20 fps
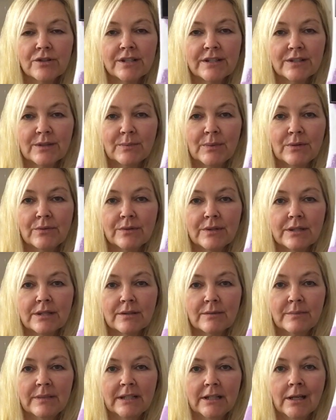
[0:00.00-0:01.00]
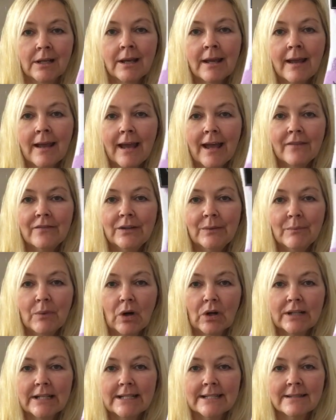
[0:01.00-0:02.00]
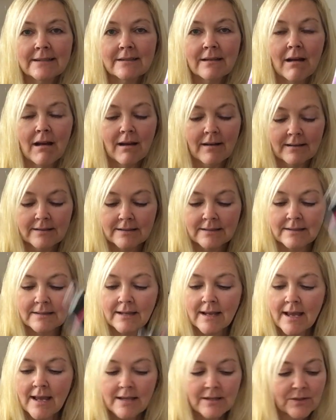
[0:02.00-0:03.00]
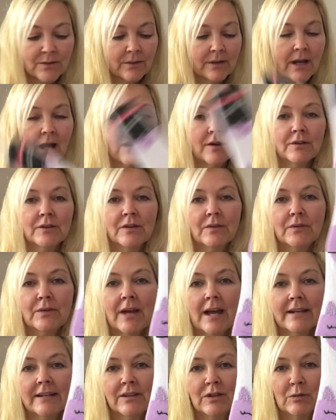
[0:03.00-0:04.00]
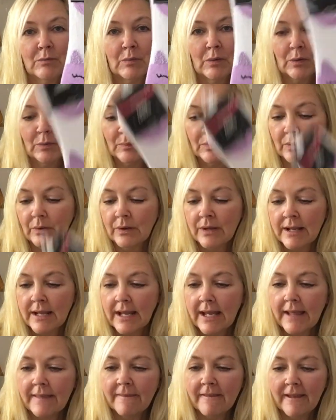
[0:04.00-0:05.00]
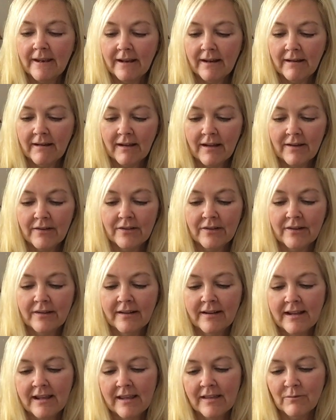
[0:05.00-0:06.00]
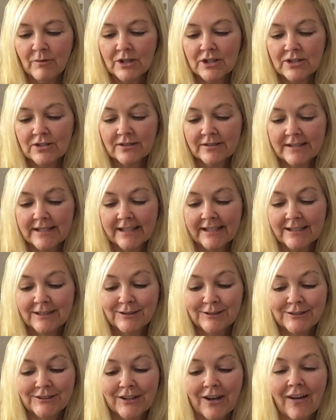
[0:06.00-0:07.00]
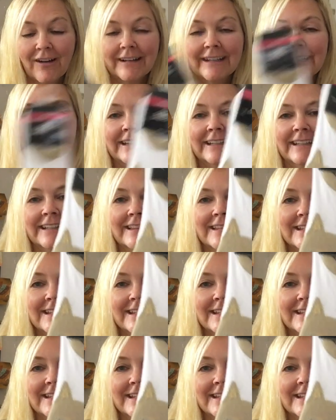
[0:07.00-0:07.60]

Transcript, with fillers: as opposed to big, heavy, bulky socks. So I got her that in the purple. And then I got her, which looks like a little doggy in the